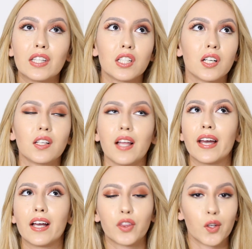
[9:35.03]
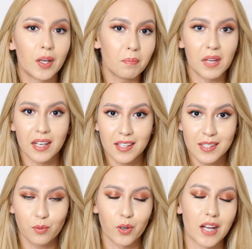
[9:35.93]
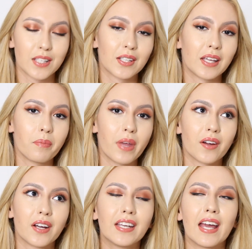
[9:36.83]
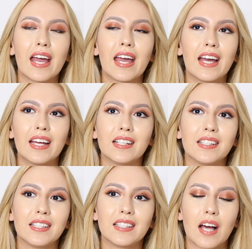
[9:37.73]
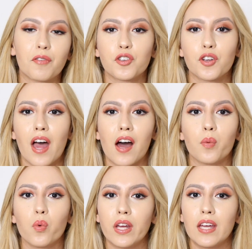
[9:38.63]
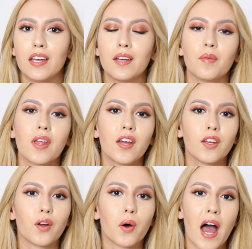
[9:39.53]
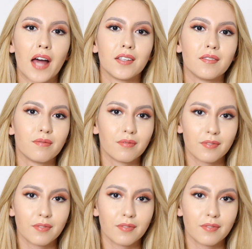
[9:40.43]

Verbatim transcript: It took like 30 minutes for us to get married and after that we you know had